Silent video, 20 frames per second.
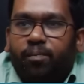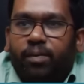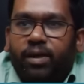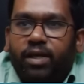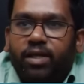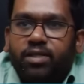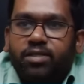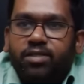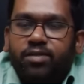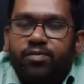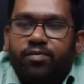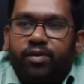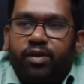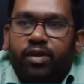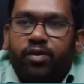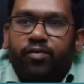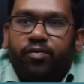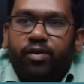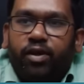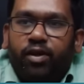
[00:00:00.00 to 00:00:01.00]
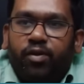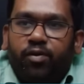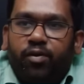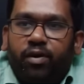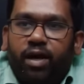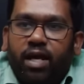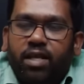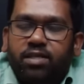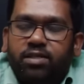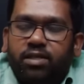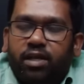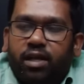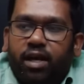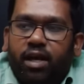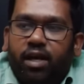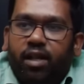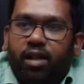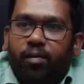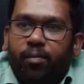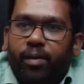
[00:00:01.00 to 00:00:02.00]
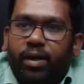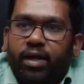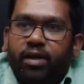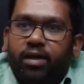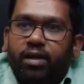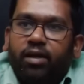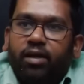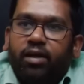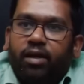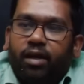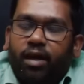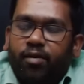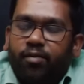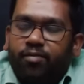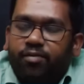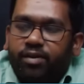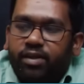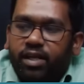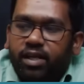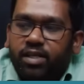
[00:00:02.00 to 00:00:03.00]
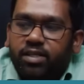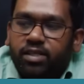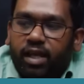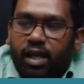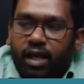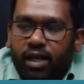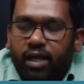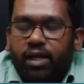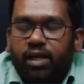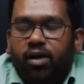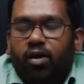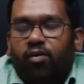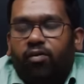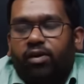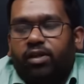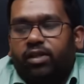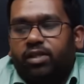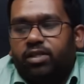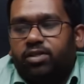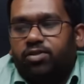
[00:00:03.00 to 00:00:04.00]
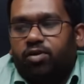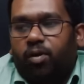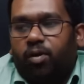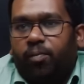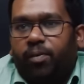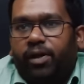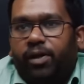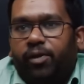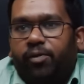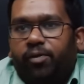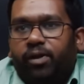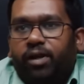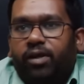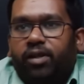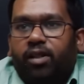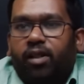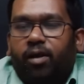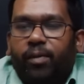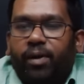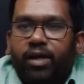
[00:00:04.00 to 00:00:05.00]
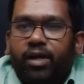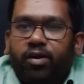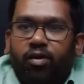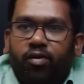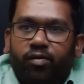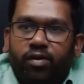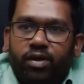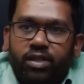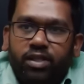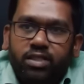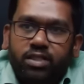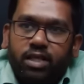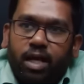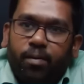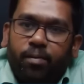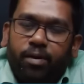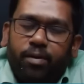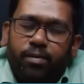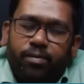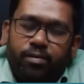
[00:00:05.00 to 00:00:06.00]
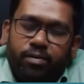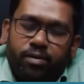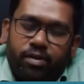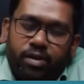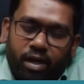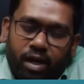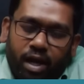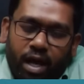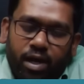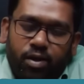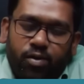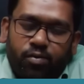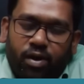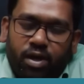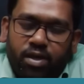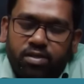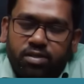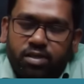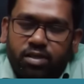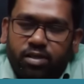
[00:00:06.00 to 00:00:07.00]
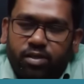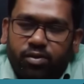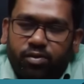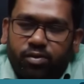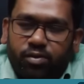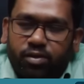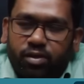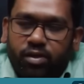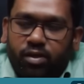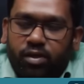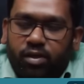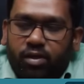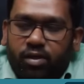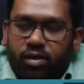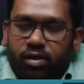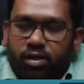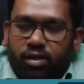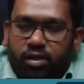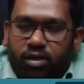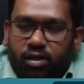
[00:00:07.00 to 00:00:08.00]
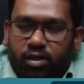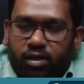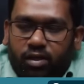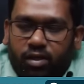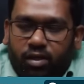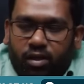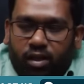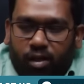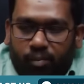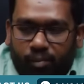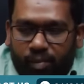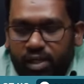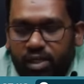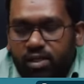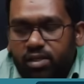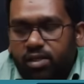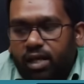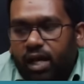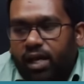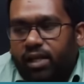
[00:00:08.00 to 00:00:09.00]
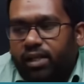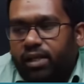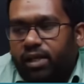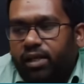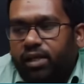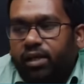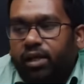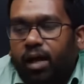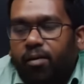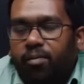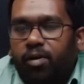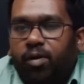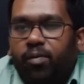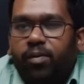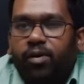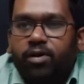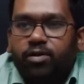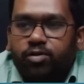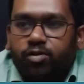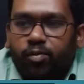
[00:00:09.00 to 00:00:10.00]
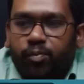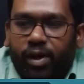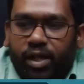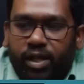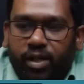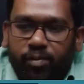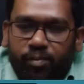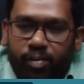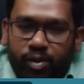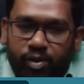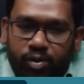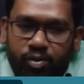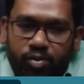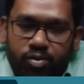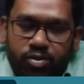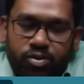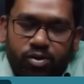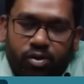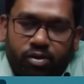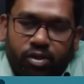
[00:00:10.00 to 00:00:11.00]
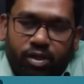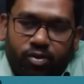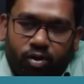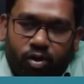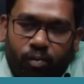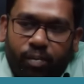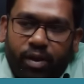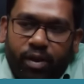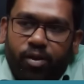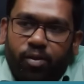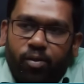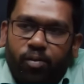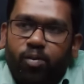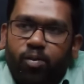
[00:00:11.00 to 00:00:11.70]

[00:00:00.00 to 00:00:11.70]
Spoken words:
Please feel free to like, share and comment. If there is any doubt in this topic, you can comment over this. I will try to answer your comment, and then I will be also making videos on the topic.